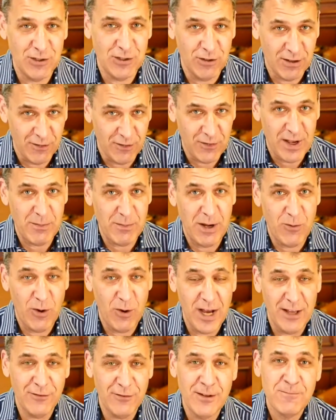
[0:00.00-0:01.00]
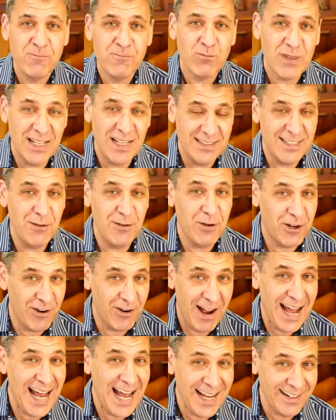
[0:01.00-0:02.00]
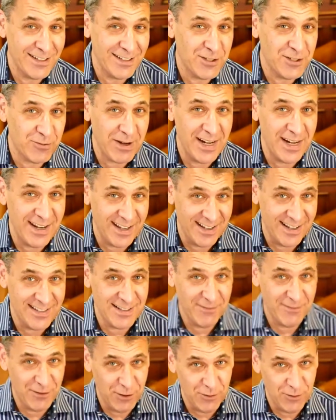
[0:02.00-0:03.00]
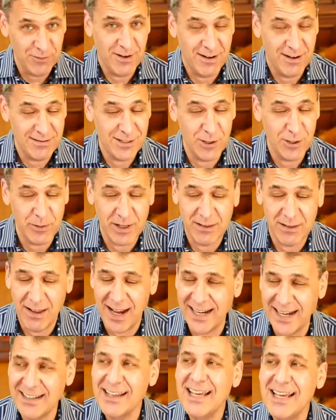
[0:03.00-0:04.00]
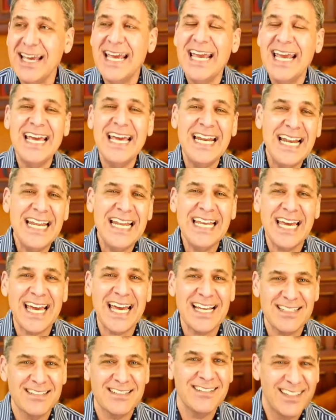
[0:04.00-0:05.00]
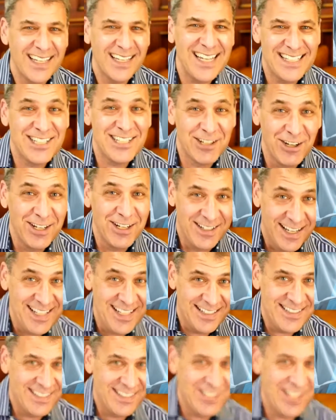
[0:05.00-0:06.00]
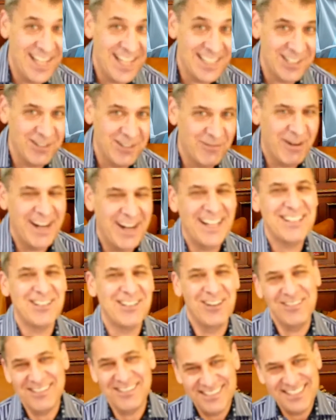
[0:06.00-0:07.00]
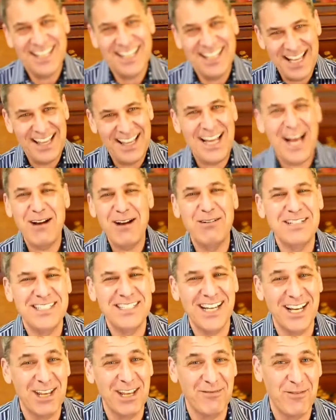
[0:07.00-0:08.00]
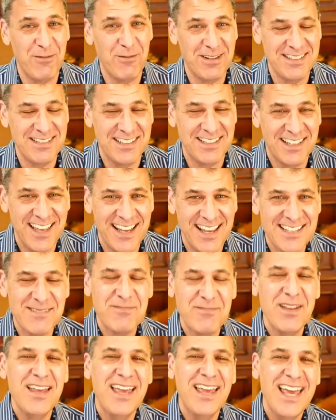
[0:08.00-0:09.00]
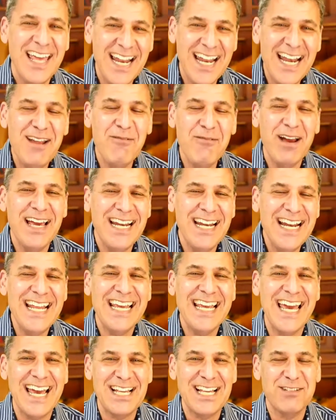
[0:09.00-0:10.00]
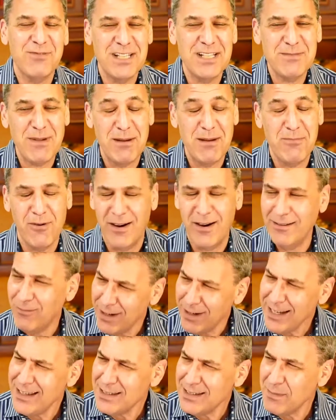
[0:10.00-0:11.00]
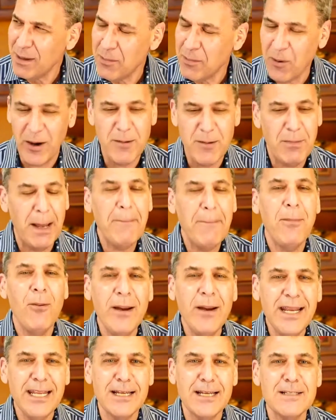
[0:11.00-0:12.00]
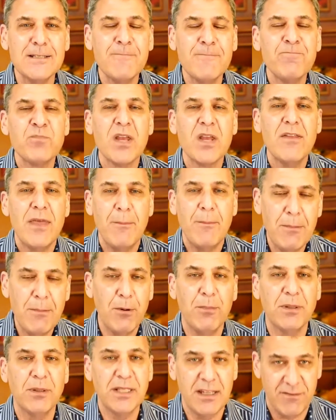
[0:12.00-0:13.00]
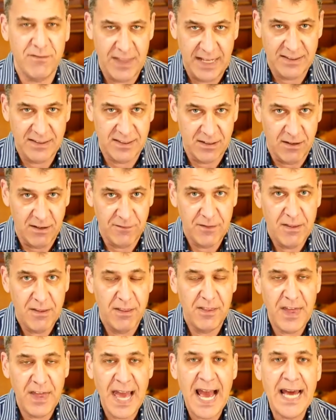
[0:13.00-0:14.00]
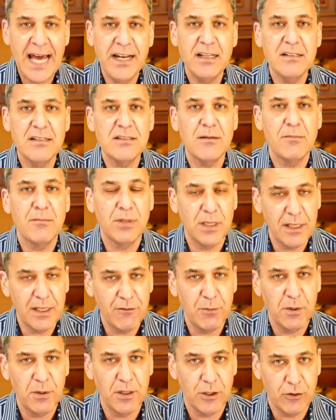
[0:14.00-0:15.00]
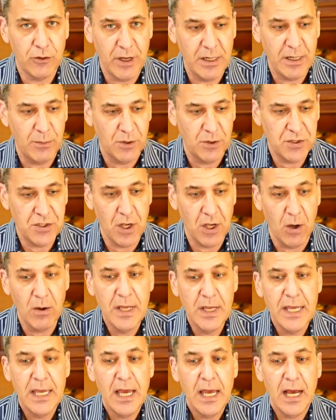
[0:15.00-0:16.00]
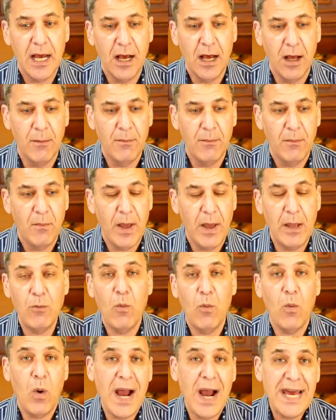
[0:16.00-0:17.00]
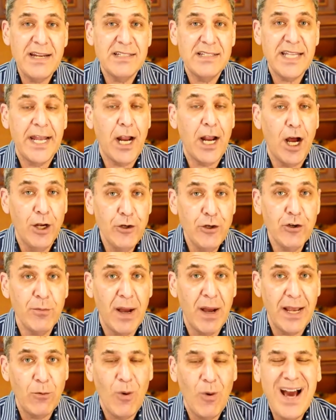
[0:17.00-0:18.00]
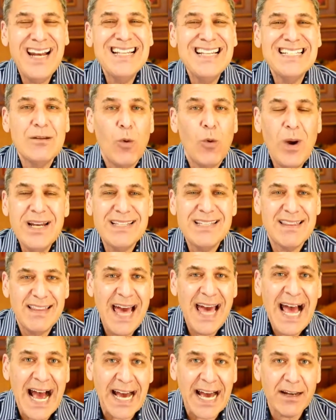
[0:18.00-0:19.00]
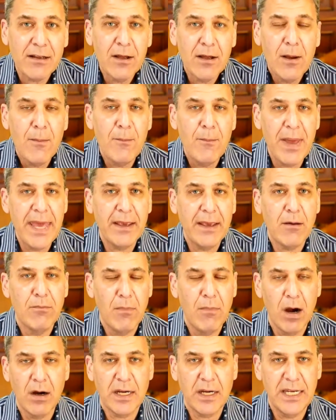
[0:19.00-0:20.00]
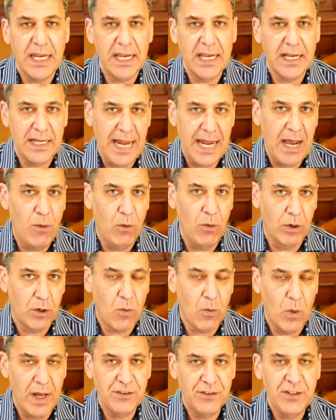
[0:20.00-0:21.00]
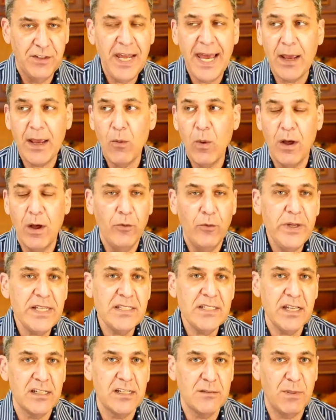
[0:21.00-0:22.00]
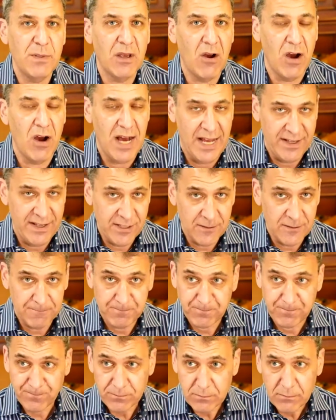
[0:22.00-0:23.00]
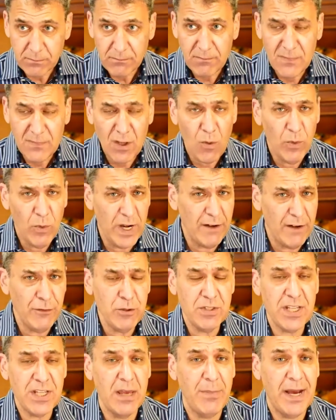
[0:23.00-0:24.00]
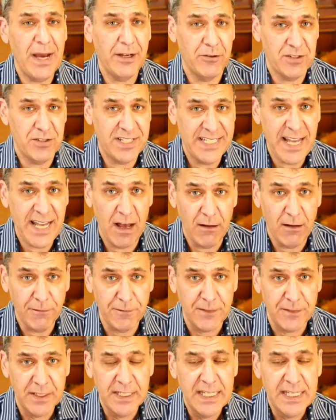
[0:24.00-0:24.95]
you can find my wife and see what her hotness rating is if you are so inclined. In any case, it's a good, it's she has a good rating. So I, I wouldn't tell you if it wasn't the case. In any in any case, what's my point? What is my point? My point is that people believe that stuff. That is believable, incredible. So, um, and why does that undermine? Why does why does that make marketing not work well today? Well, the reason is because whatever you say about yourself